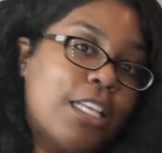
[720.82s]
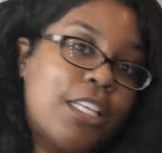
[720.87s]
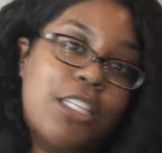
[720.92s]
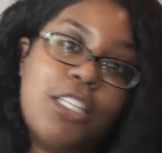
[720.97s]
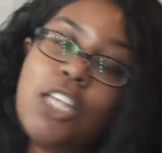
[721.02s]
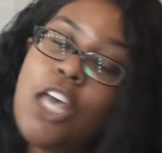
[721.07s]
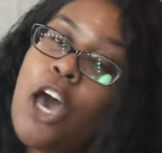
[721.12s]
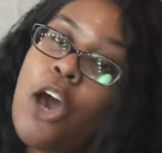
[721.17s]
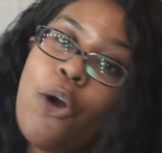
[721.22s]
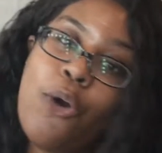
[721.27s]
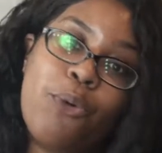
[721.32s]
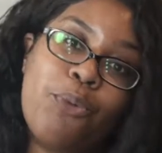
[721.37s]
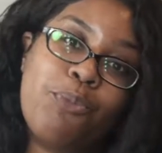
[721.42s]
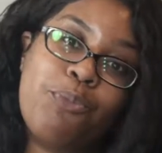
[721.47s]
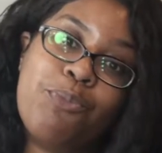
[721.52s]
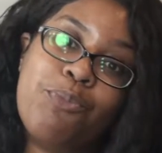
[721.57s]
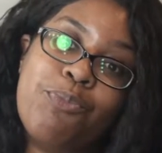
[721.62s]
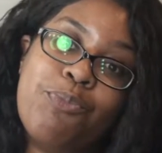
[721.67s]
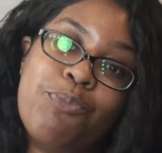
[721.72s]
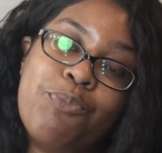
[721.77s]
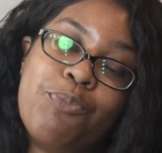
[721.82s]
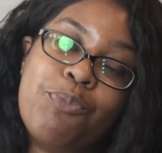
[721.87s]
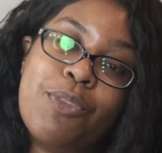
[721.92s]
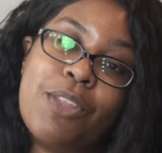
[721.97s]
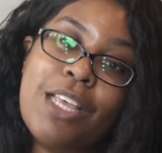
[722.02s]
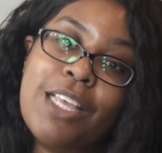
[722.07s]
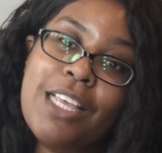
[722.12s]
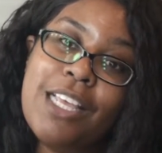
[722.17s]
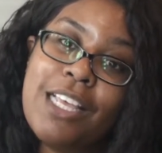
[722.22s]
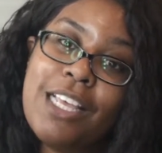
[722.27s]
So,
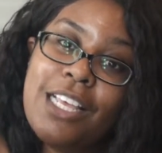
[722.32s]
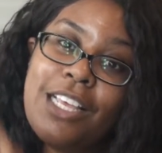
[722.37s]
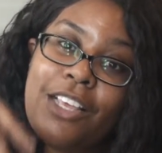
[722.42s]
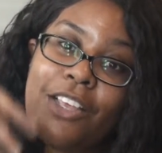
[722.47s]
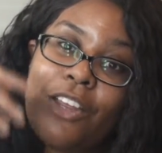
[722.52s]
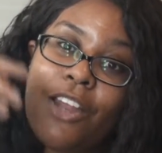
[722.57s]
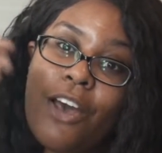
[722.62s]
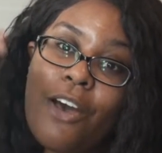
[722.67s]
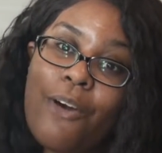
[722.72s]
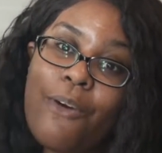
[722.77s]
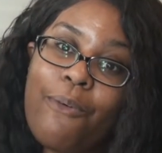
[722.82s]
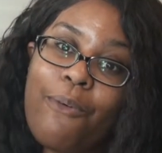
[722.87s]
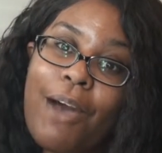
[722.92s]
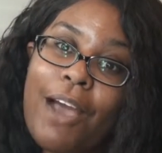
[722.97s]
you know,